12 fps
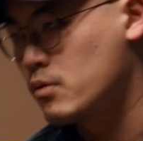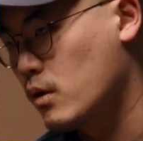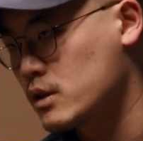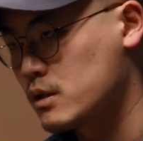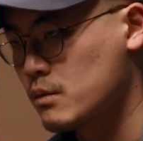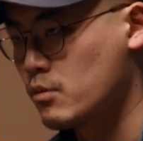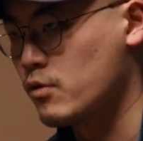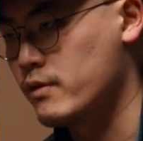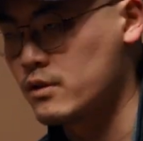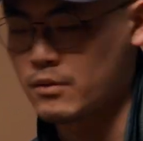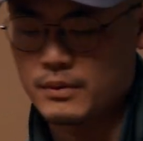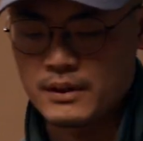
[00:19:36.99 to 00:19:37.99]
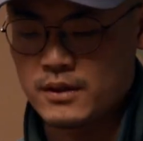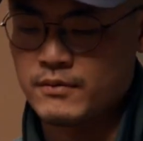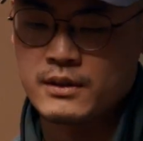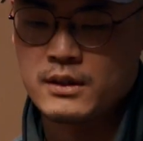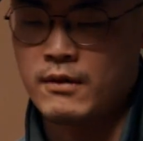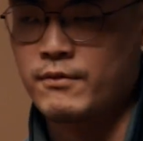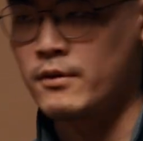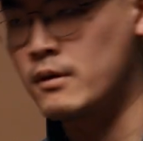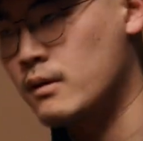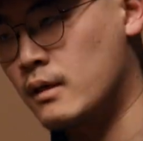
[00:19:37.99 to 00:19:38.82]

Who wants to move into a place of discomfort?